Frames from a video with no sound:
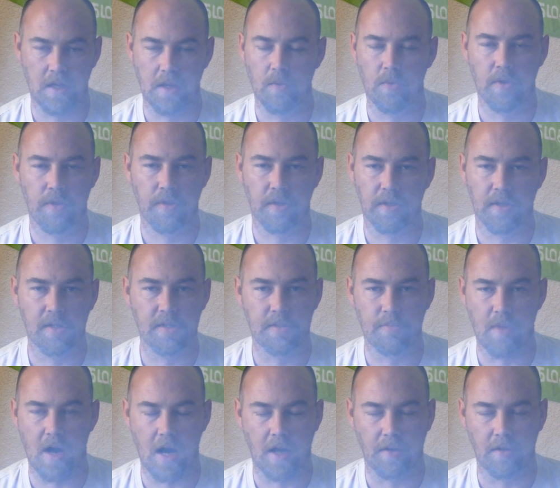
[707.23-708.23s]
within this
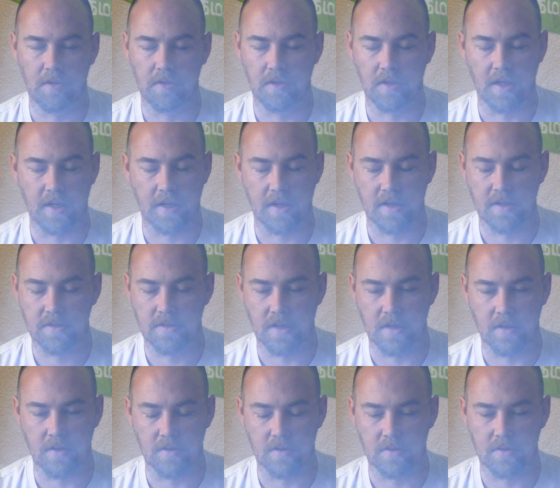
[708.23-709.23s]
model, like I
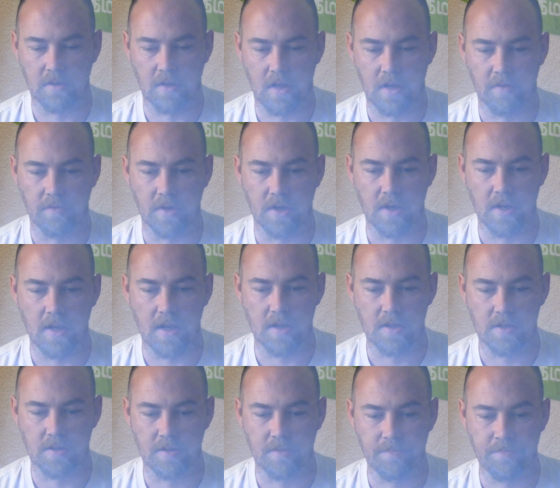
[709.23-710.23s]
say, there's a lot of
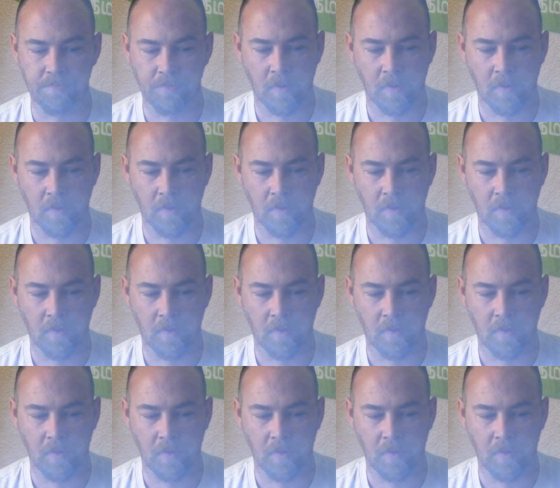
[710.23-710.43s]
variation.